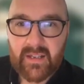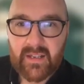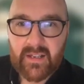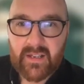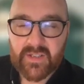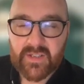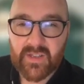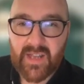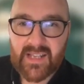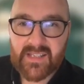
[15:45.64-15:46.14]

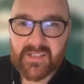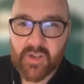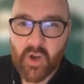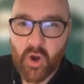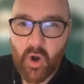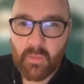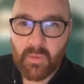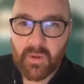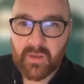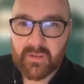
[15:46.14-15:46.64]
So that's
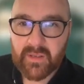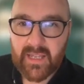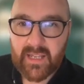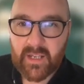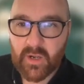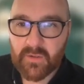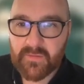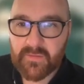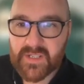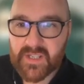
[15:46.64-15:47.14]
normal. It
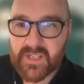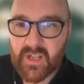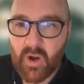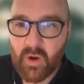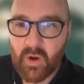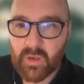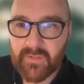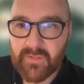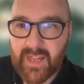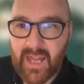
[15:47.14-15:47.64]
covers the
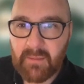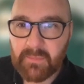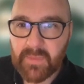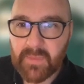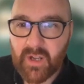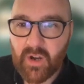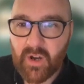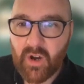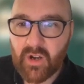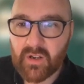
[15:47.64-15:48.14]
whole of the
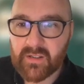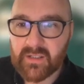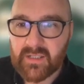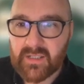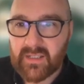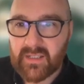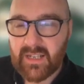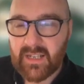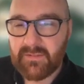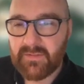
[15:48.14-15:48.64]
amplicon.
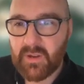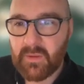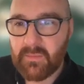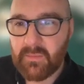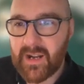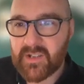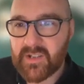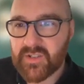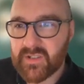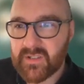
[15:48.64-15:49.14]
If you
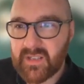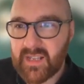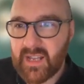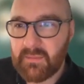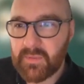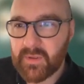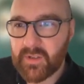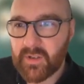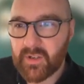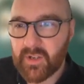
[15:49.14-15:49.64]
imagine the
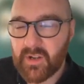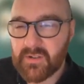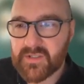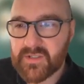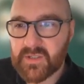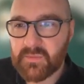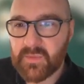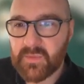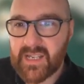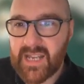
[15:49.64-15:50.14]
amplicon goes
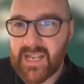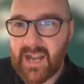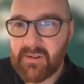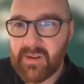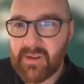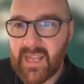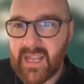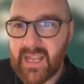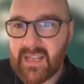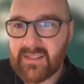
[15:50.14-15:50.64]
somewhere down
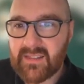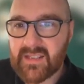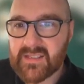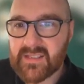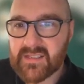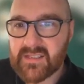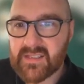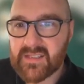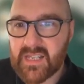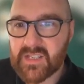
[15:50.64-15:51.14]
here,
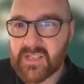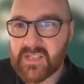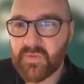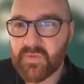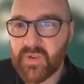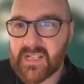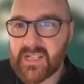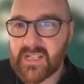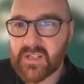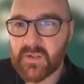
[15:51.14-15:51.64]
these
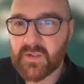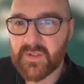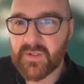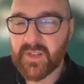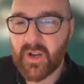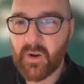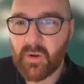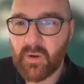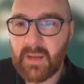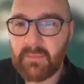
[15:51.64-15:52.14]
reads cover the
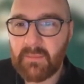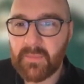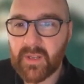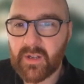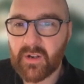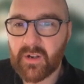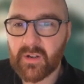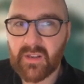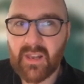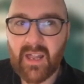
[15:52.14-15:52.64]
whole
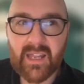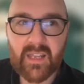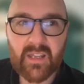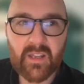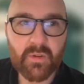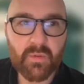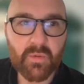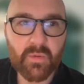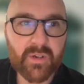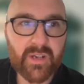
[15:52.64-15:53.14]
amplicon like
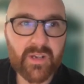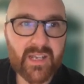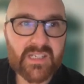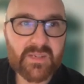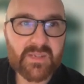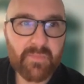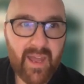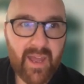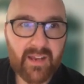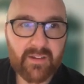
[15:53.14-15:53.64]
you would
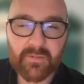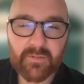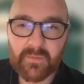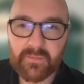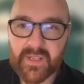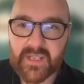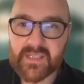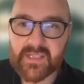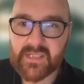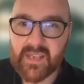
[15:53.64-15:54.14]
expect from
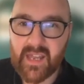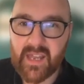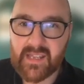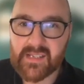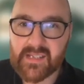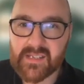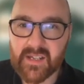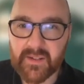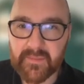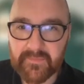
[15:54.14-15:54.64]
this
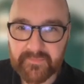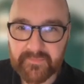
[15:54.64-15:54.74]
data.